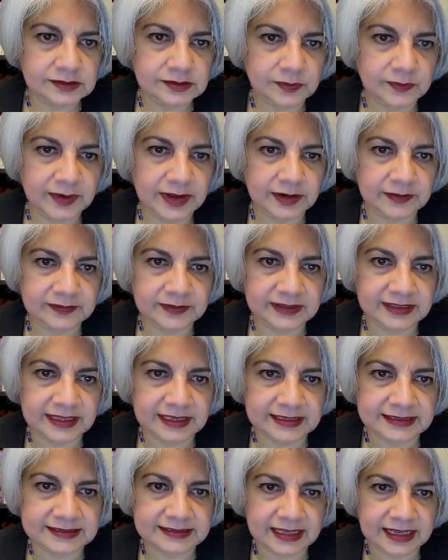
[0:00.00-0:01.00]
So one of the
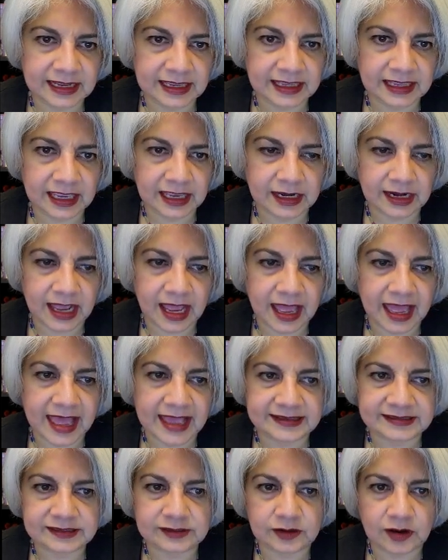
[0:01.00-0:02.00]
things that I get
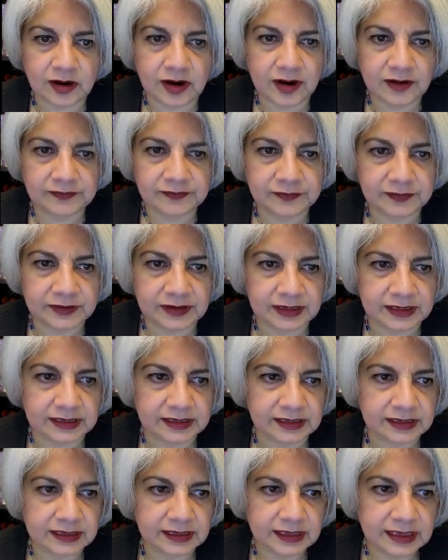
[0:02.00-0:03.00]
asked
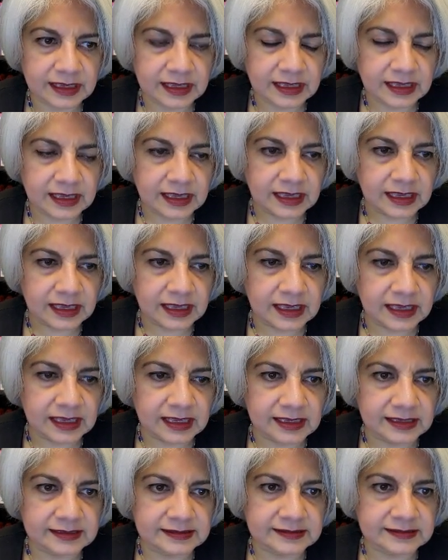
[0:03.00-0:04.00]
often
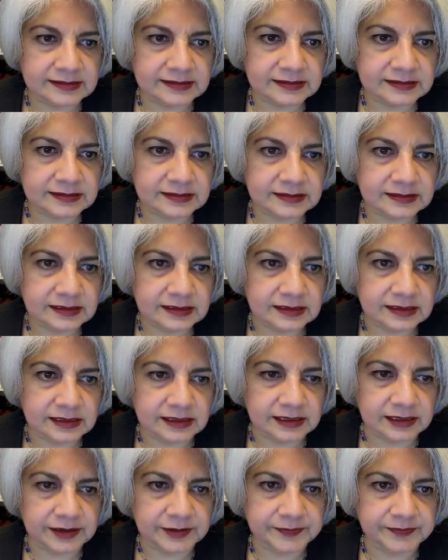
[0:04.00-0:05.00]
is
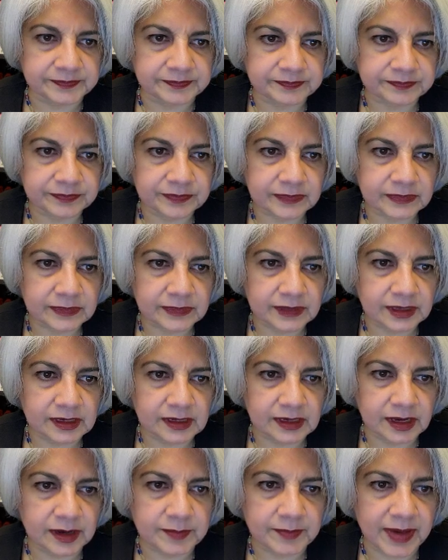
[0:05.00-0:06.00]
um,
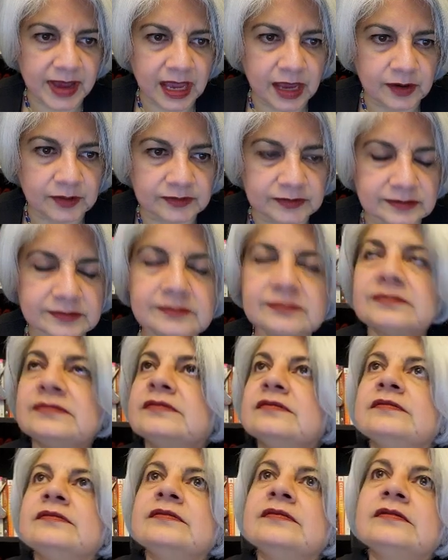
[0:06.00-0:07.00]
about
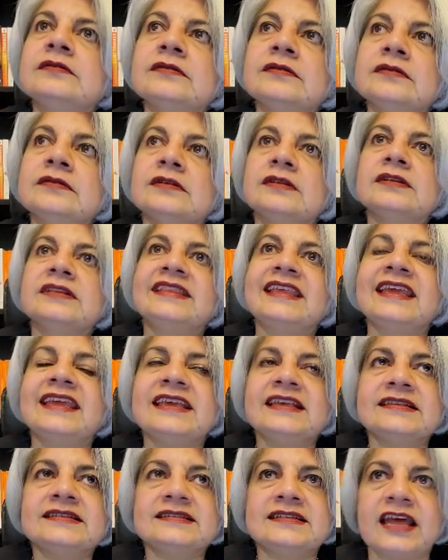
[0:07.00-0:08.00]

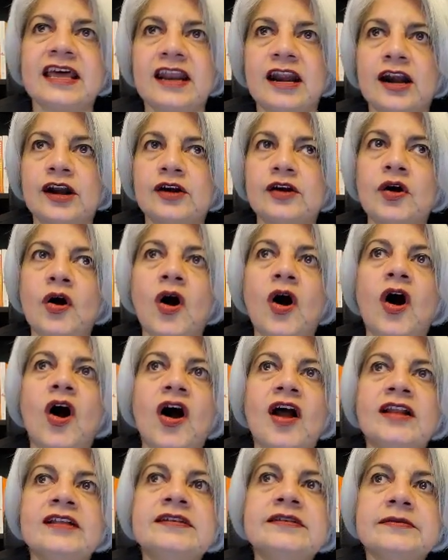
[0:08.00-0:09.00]
things that are
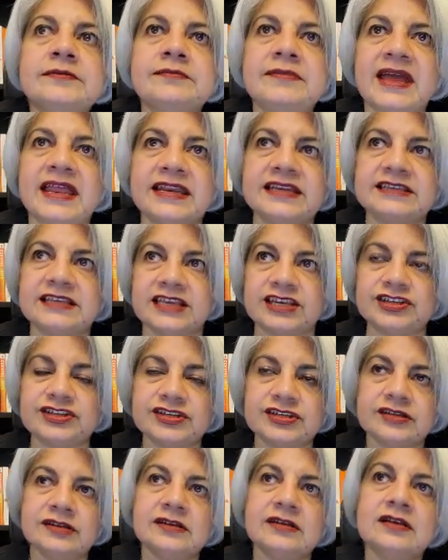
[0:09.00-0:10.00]
called
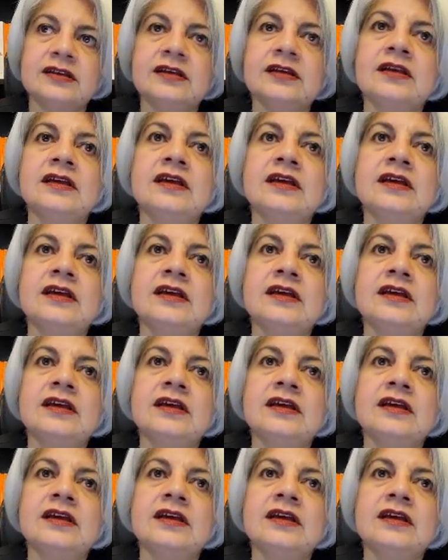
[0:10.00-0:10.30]
meditation.